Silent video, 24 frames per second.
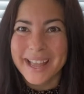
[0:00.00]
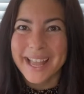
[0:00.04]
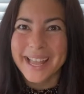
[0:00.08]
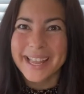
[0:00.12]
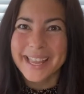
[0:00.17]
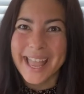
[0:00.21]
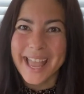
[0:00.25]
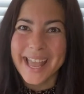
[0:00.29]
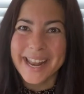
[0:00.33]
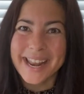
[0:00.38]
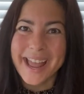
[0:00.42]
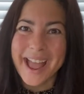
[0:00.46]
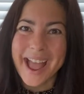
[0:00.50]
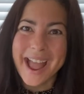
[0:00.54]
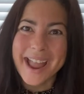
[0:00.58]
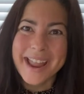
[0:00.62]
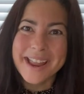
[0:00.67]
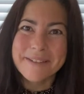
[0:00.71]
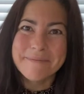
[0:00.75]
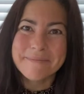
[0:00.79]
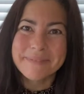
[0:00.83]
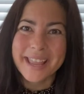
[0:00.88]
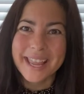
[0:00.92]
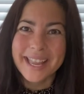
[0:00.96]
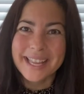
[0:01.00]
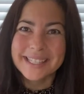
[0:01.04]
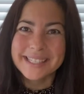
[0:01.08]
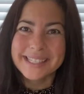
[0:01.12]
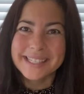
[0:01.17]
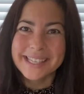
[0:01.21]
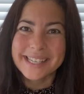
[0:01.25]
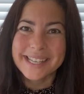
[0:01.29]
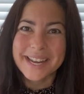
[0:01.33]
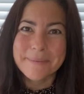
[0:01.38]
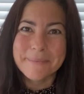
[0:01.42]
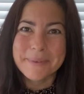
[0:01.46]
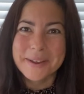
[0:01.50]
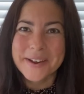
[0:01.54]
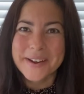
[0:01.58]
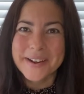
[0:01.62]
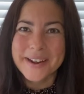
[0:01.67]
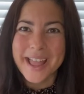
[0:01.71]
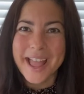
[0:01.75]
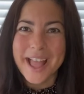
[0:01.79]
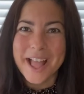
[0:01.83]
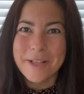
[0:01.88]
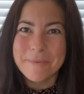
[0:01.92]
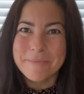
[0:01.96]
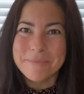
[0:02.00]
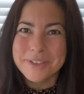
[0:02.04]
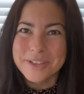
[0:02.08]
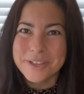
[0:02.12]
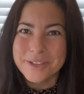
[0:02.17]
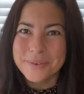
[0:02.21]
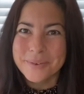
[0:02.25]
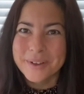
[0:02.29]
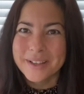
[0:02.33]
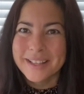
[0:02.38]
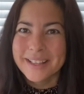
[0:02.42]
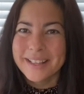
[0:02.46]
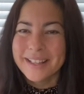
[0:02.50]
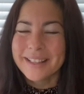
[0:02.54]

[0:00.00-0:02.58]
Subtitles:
Again, I am Casey. I'm here to help you